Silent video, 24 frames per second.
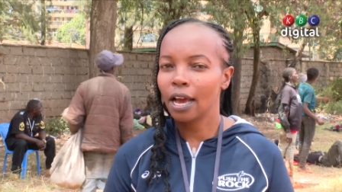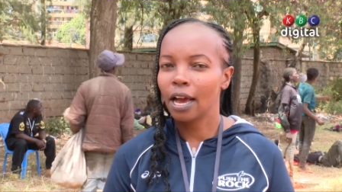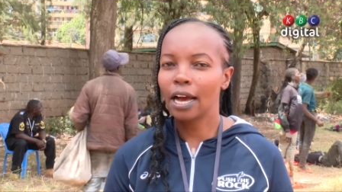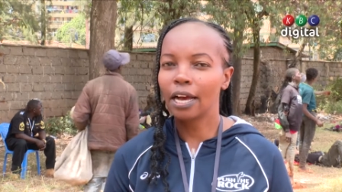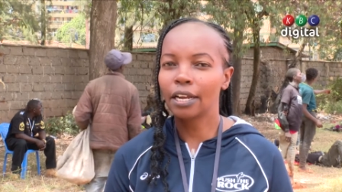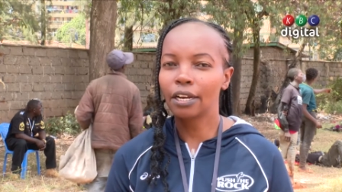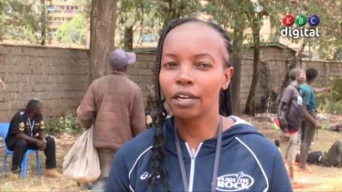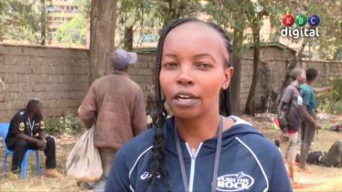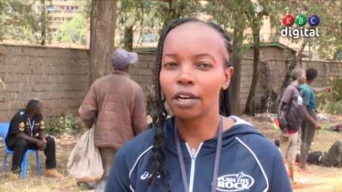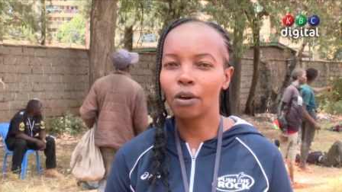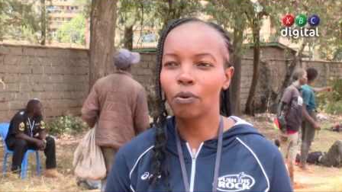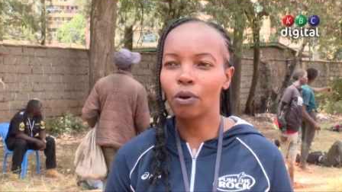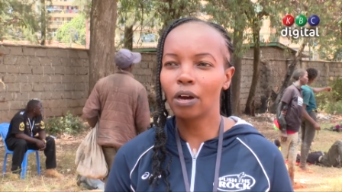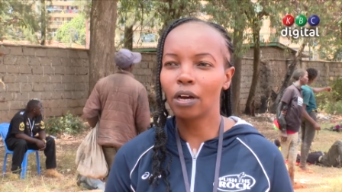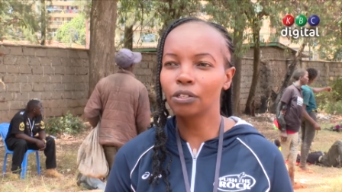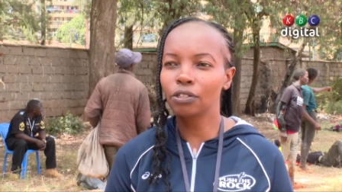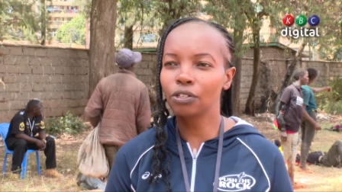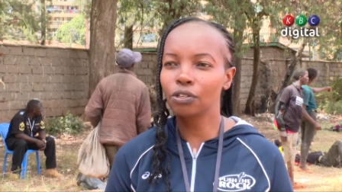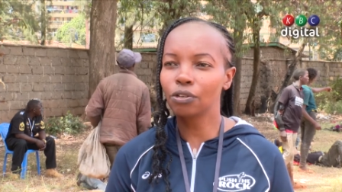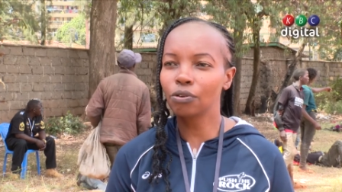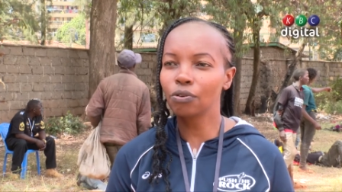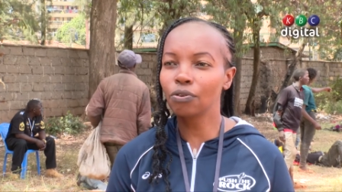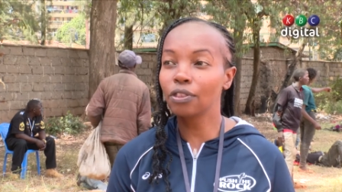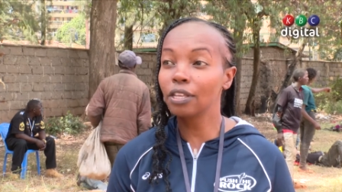and uh,
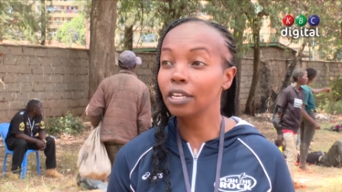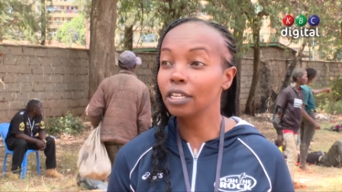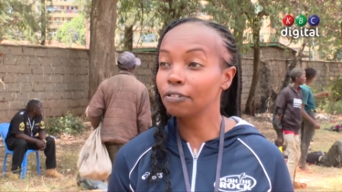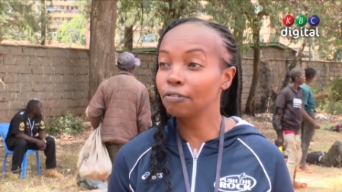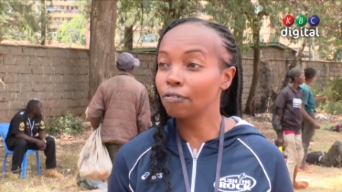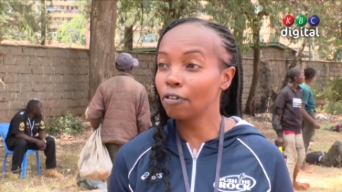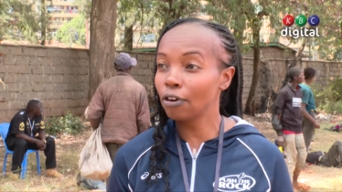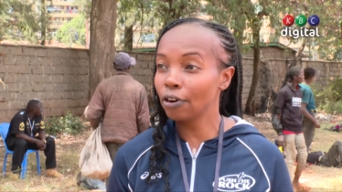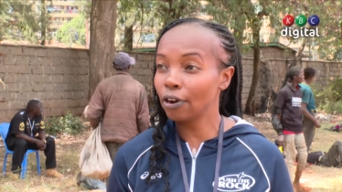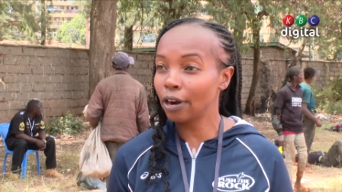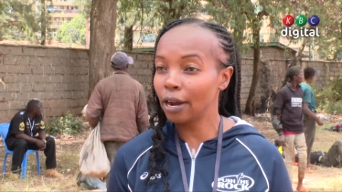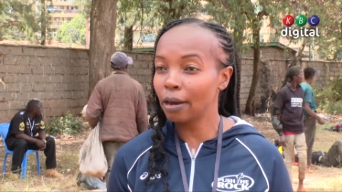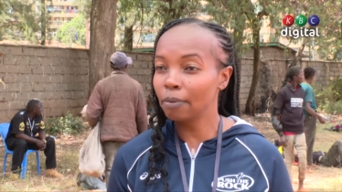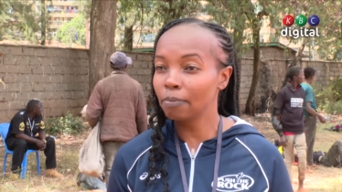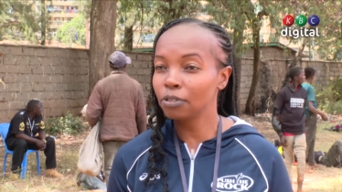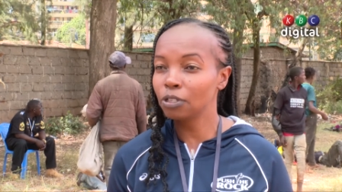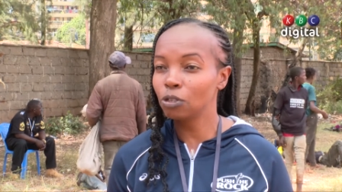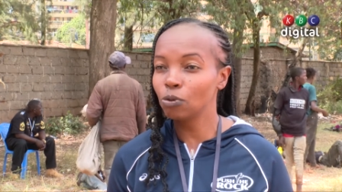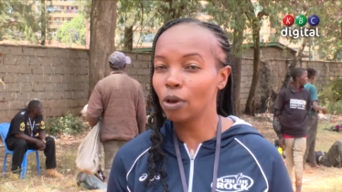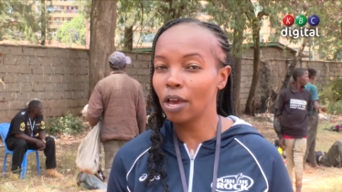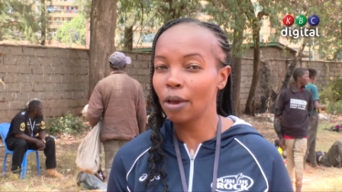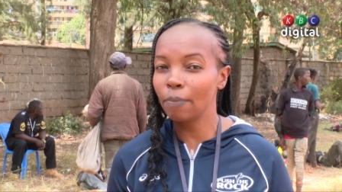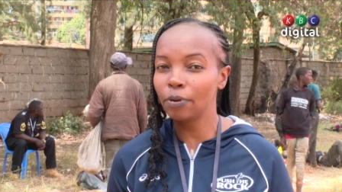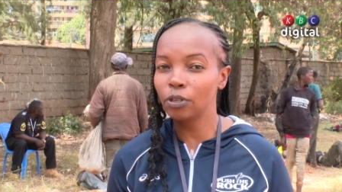through these forums,
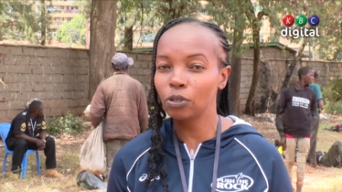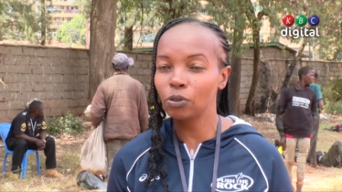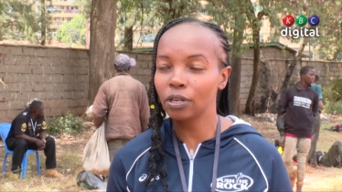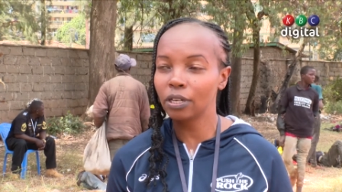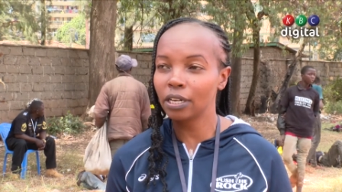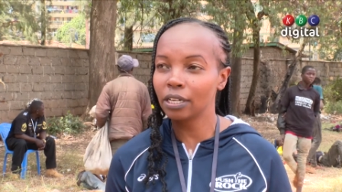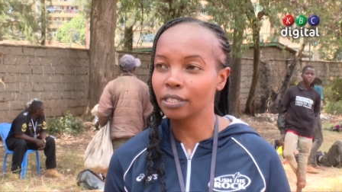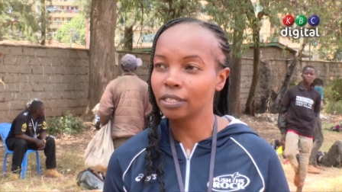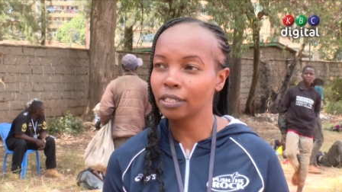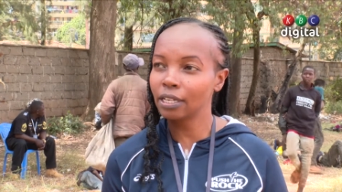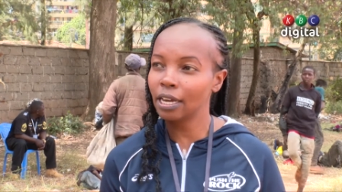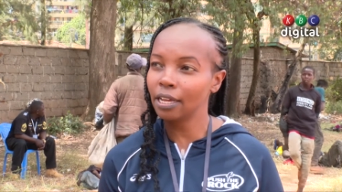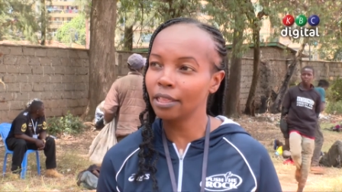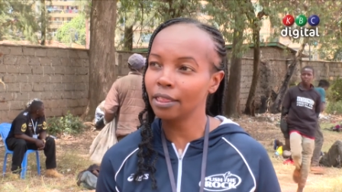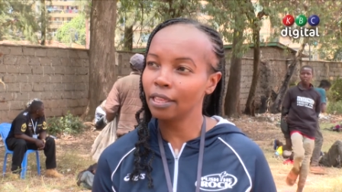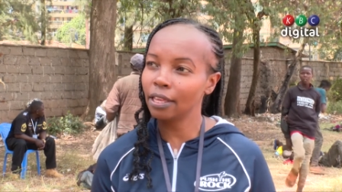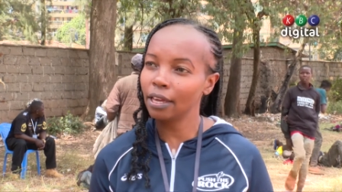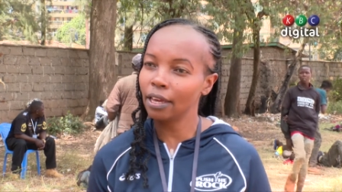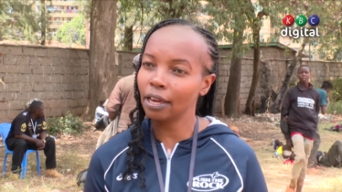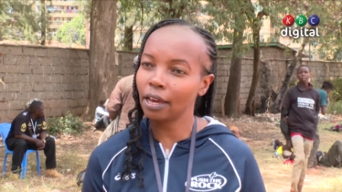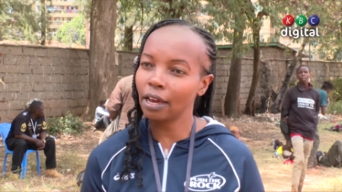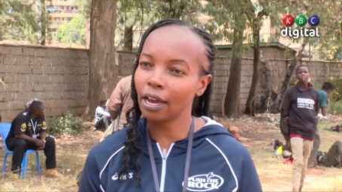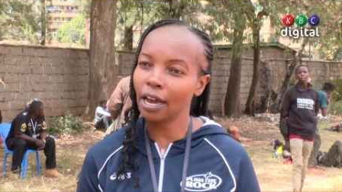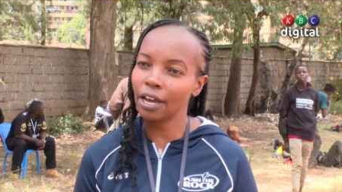we're able to understand
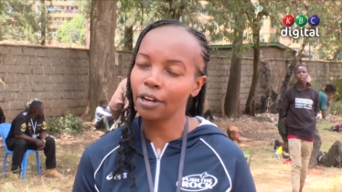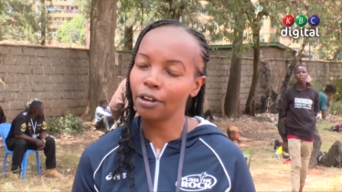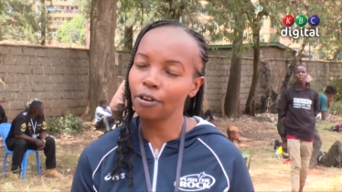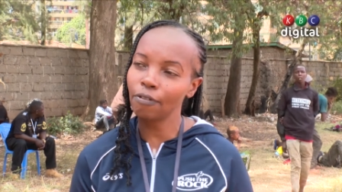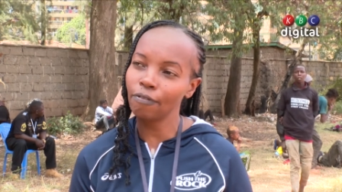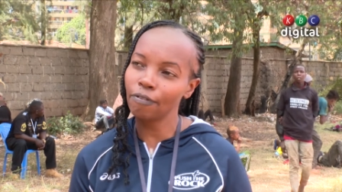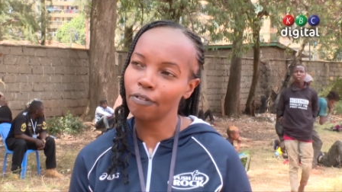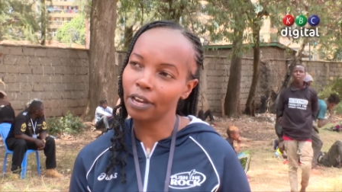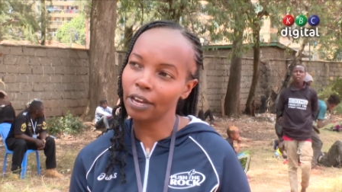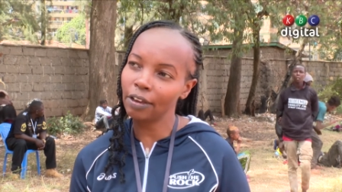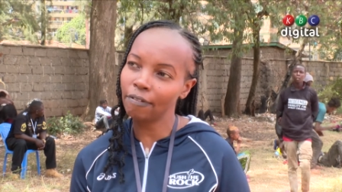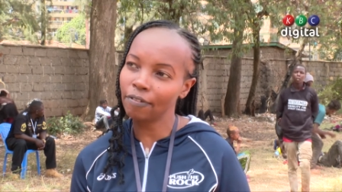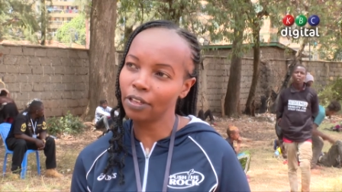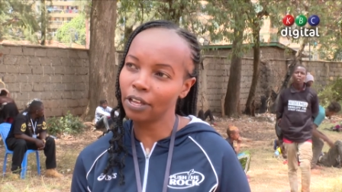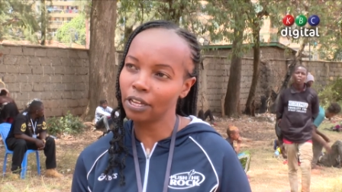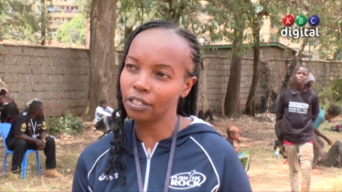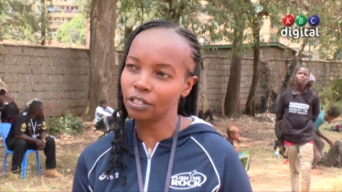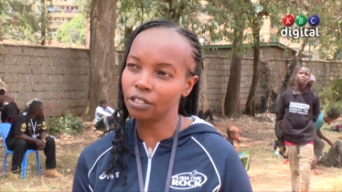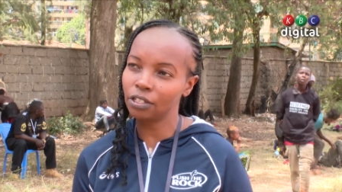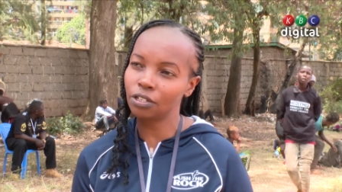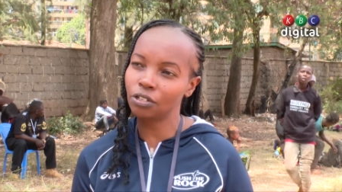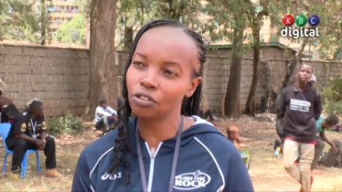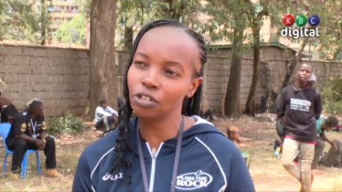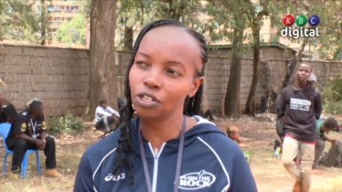the kind of life that
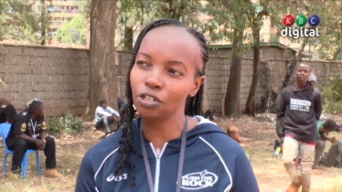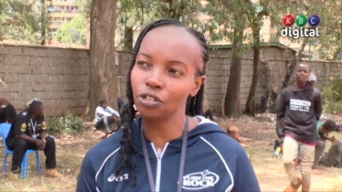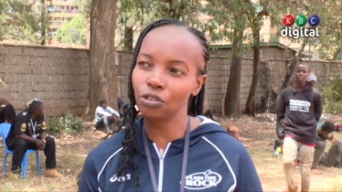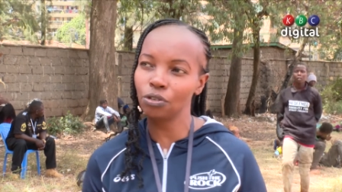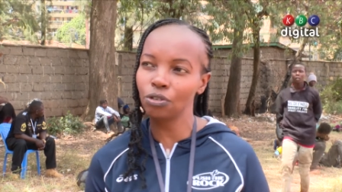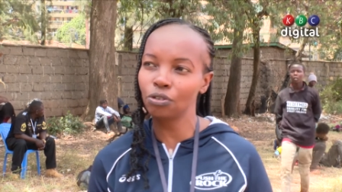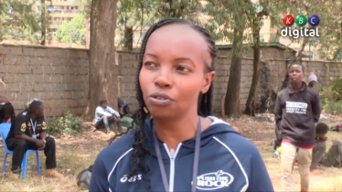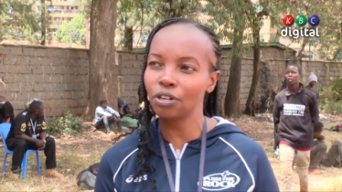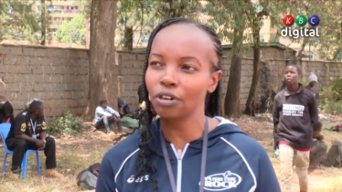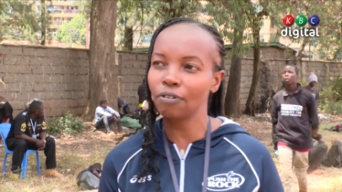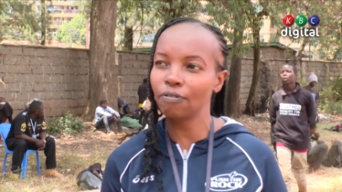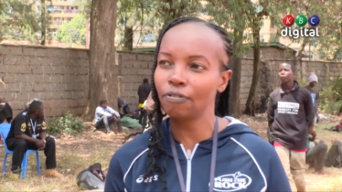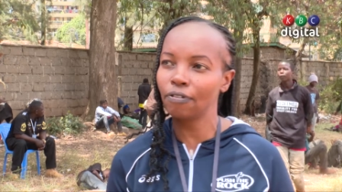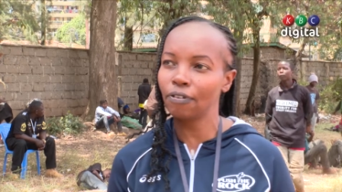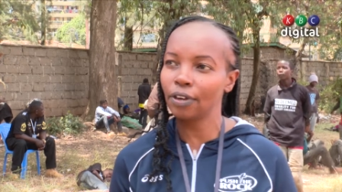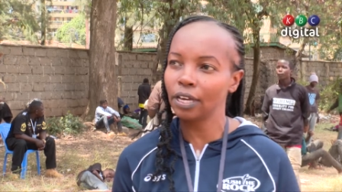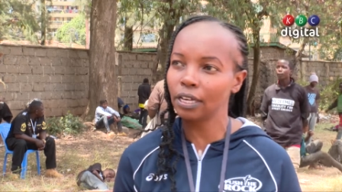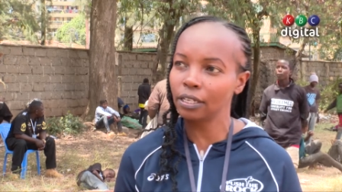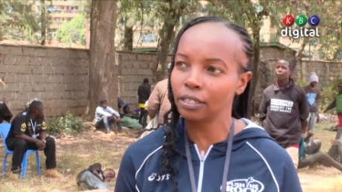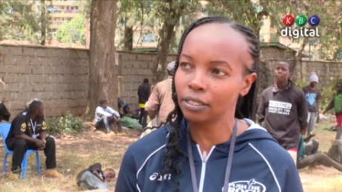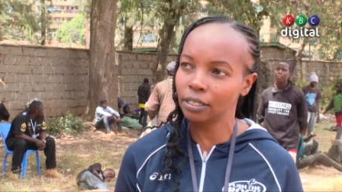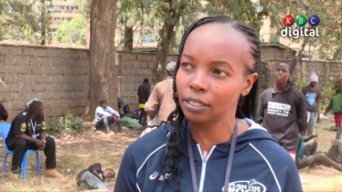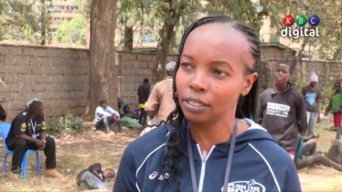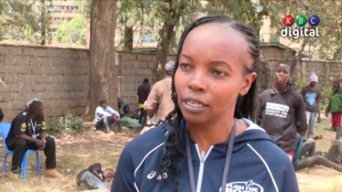street children
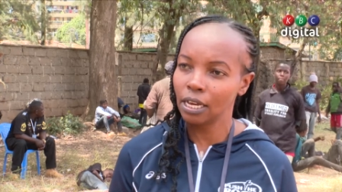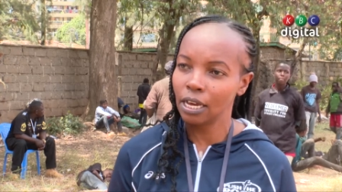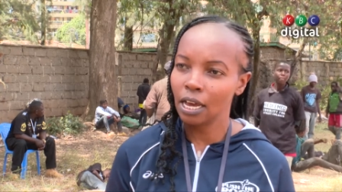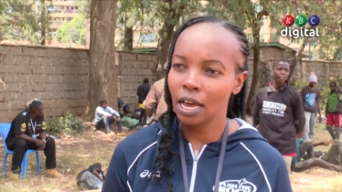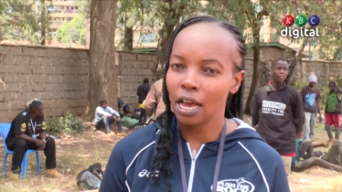face.